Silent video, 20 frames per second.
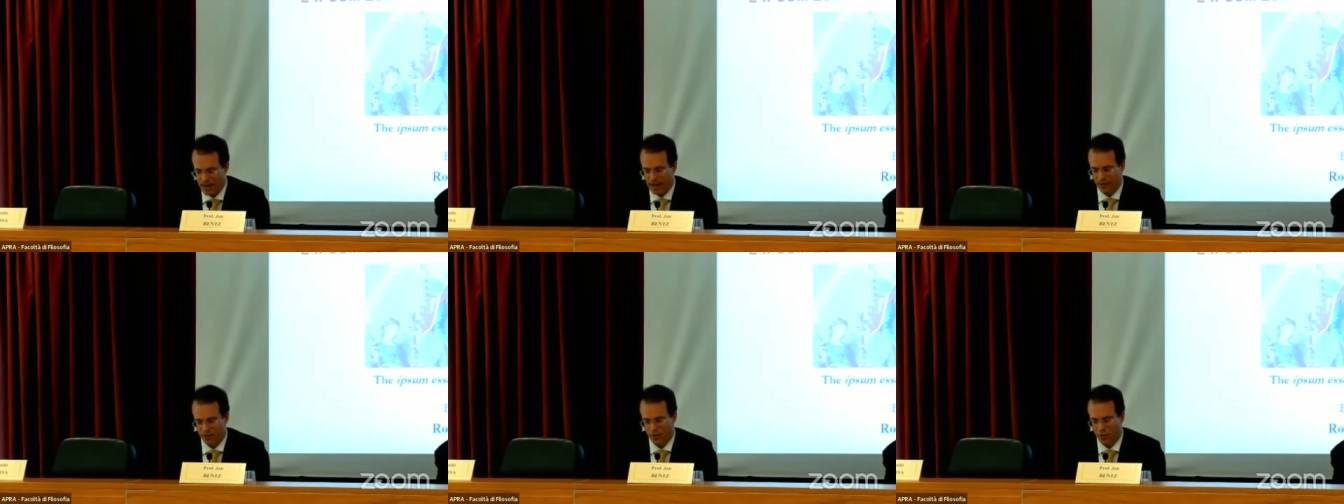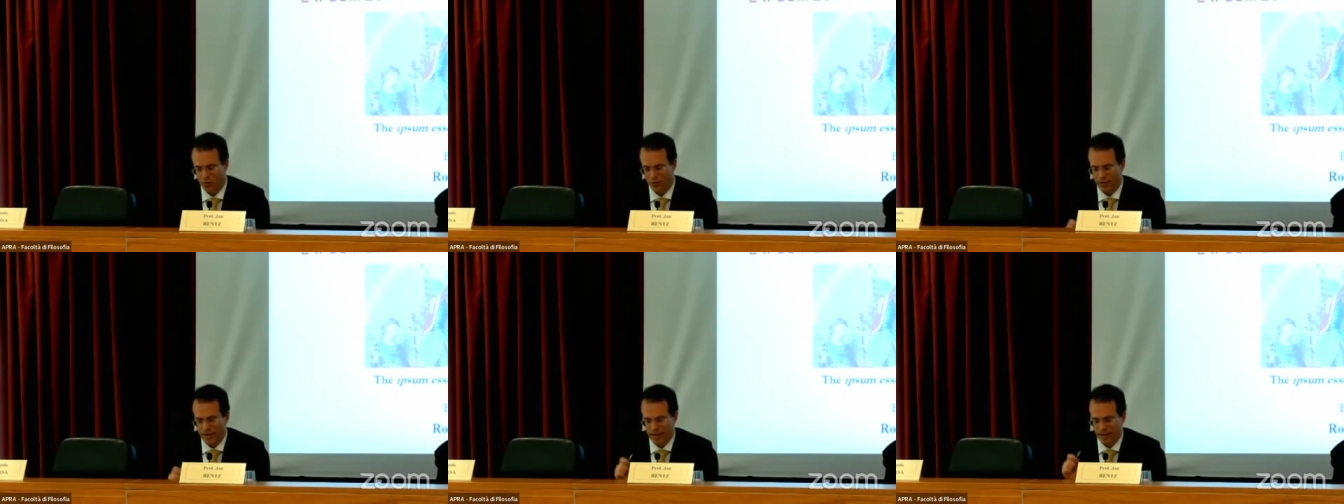not
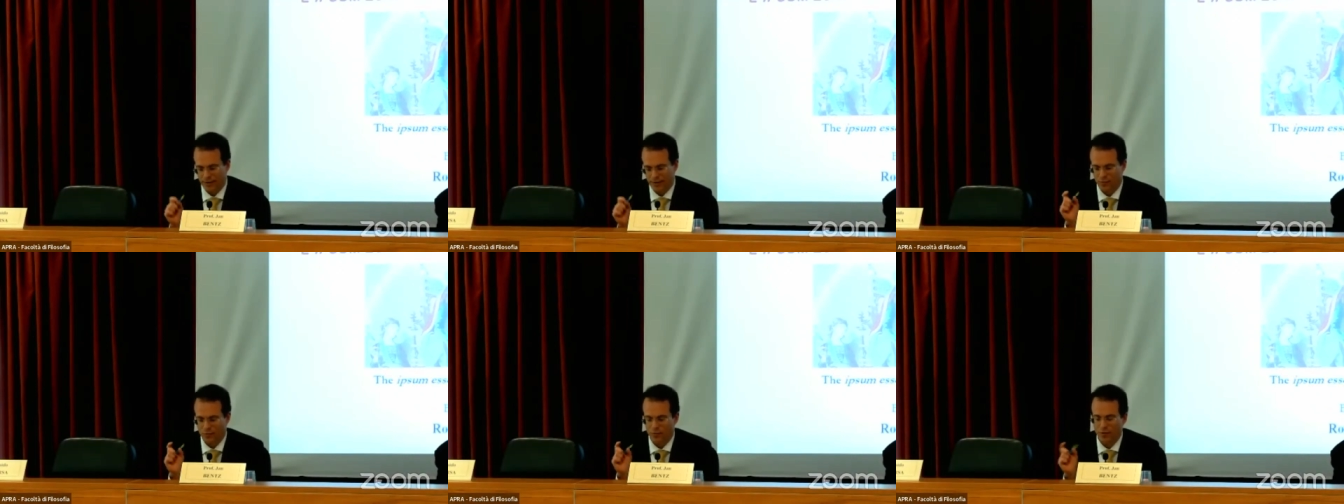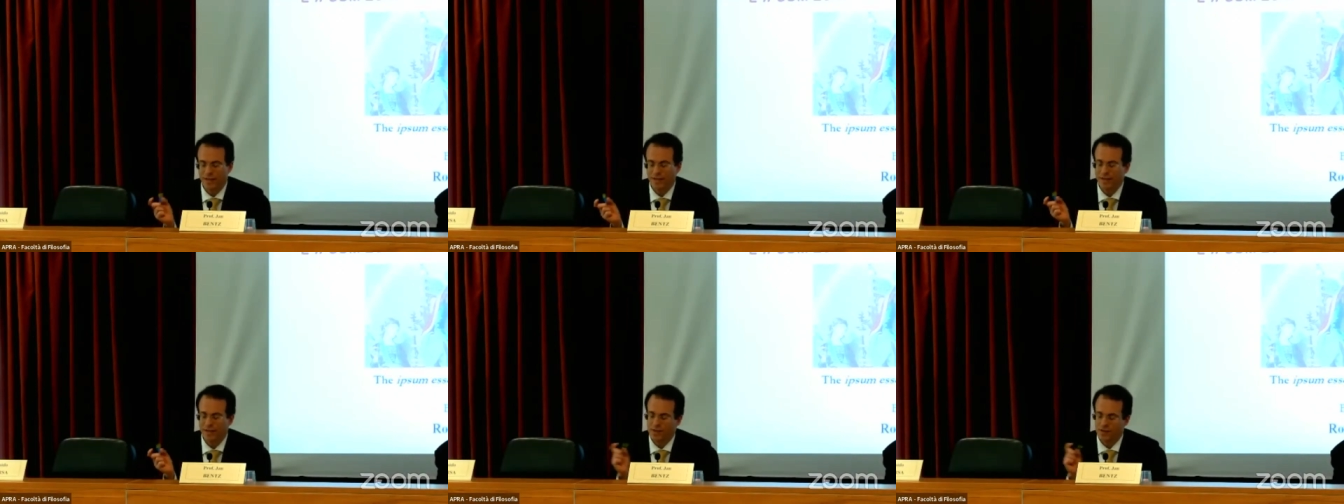only as
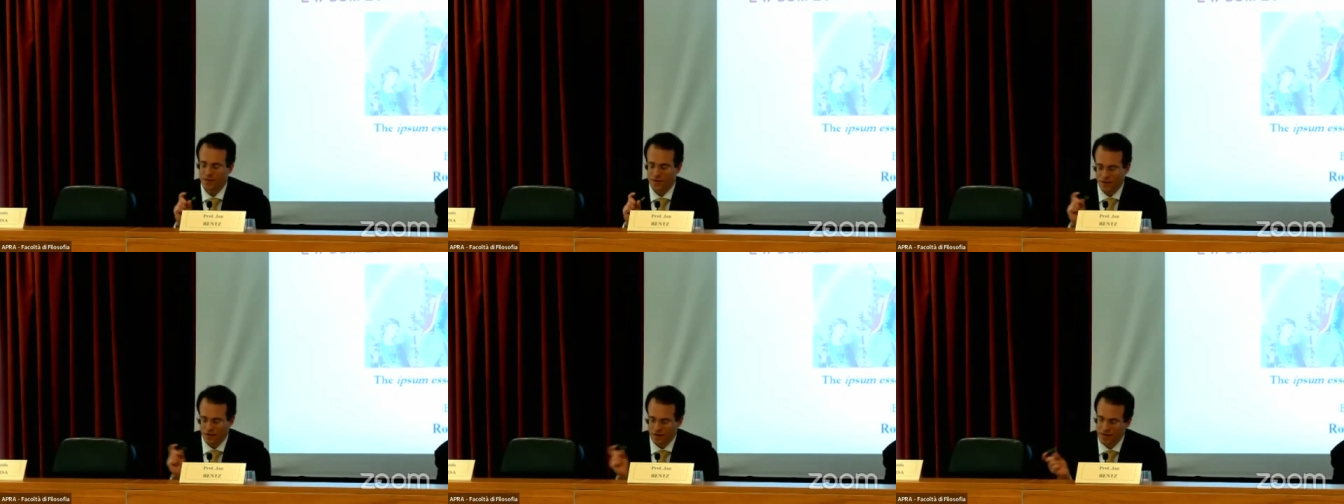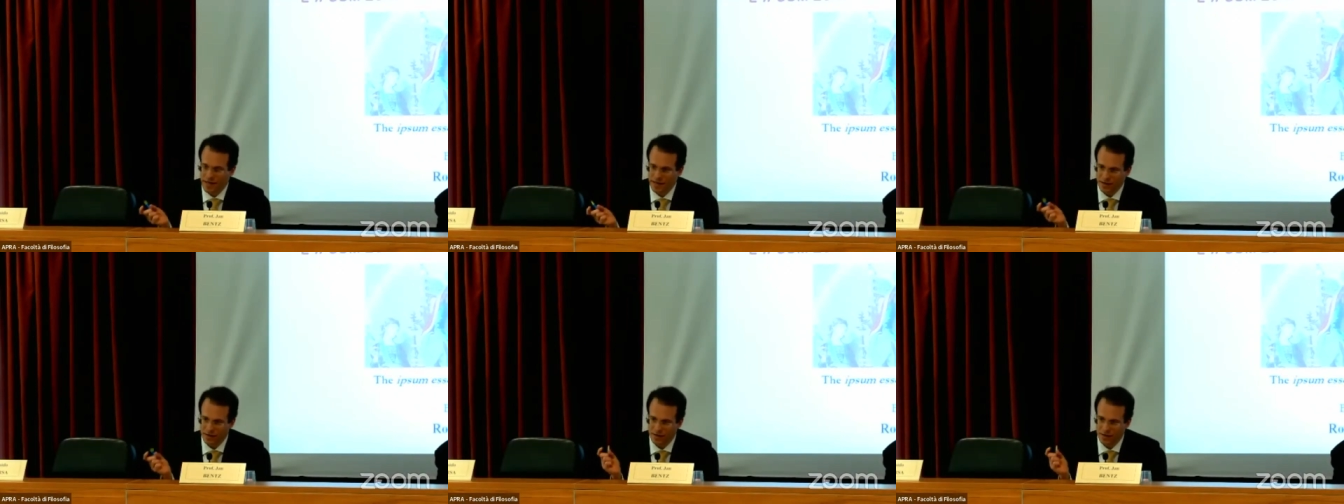really
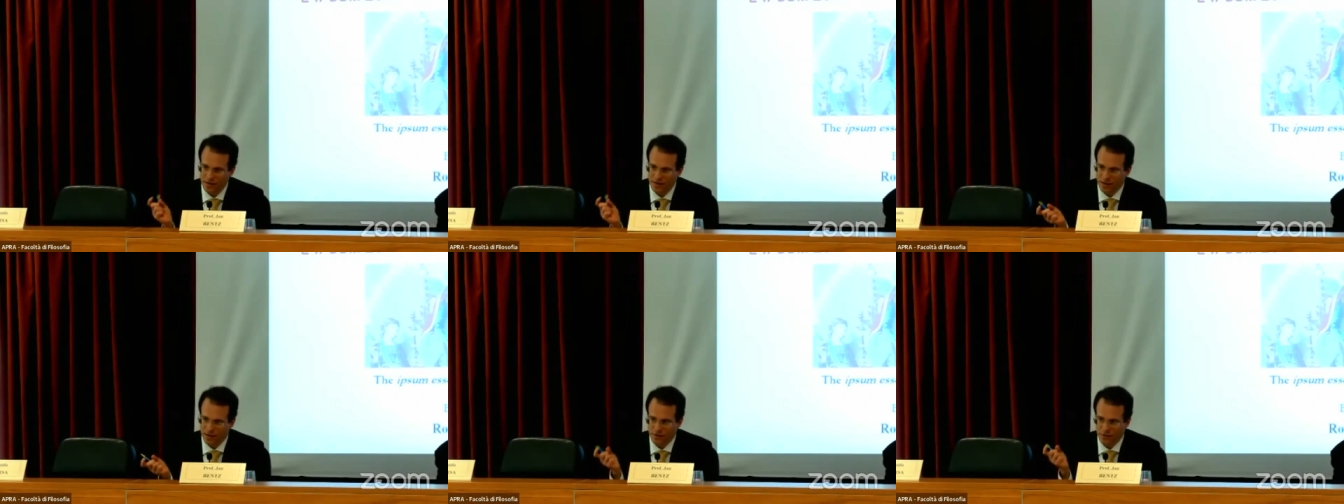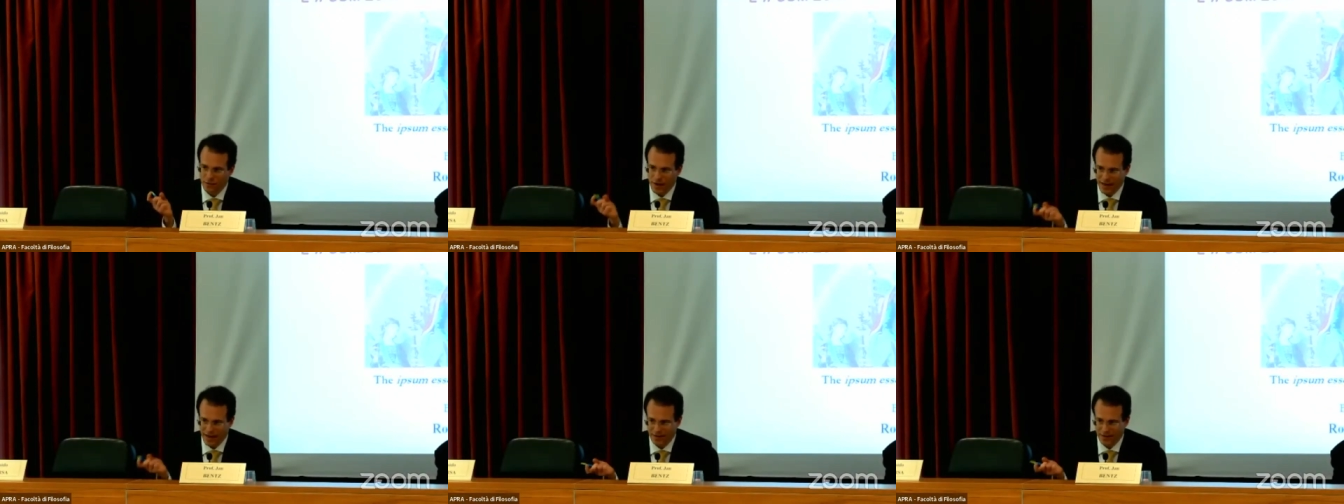distinct
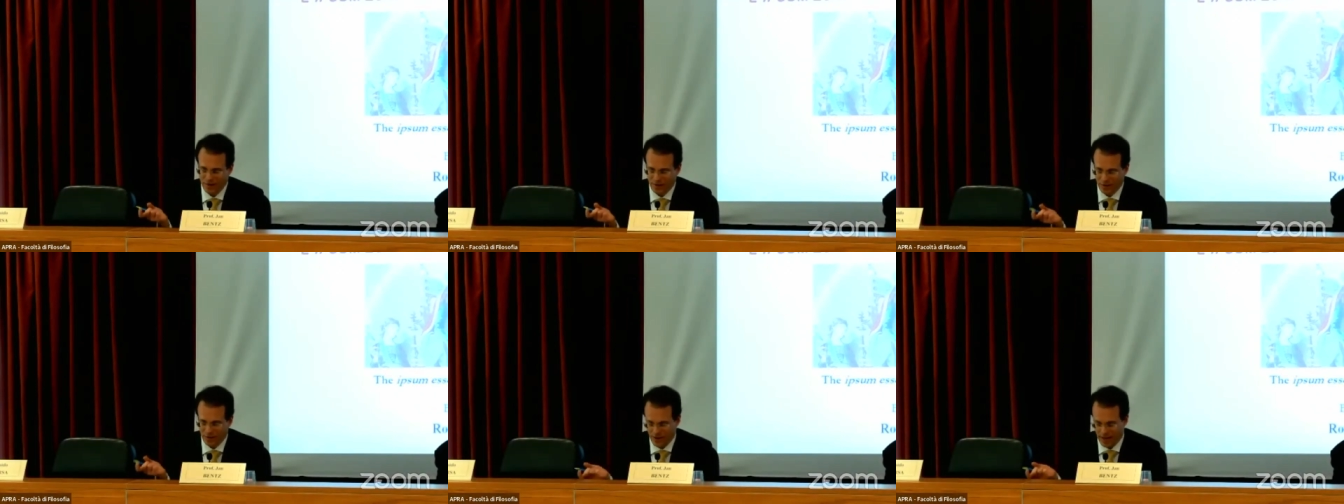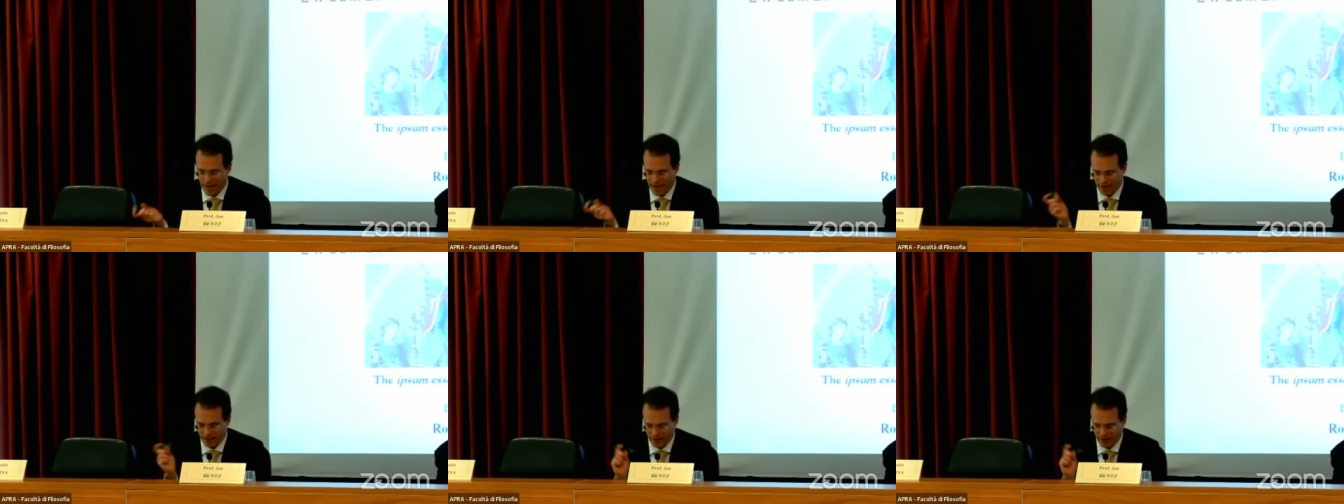into esse
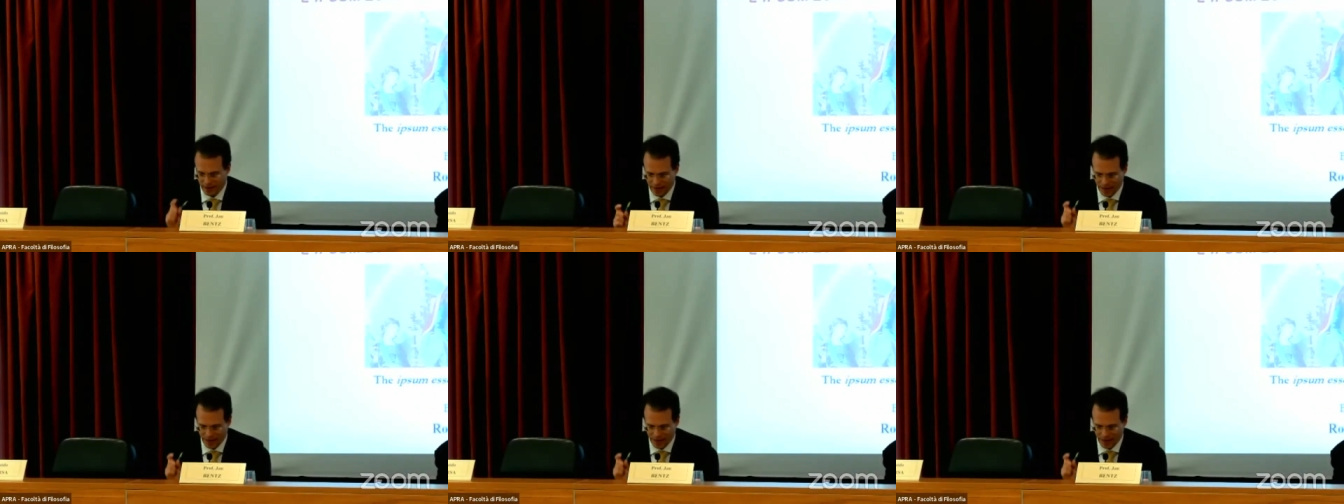and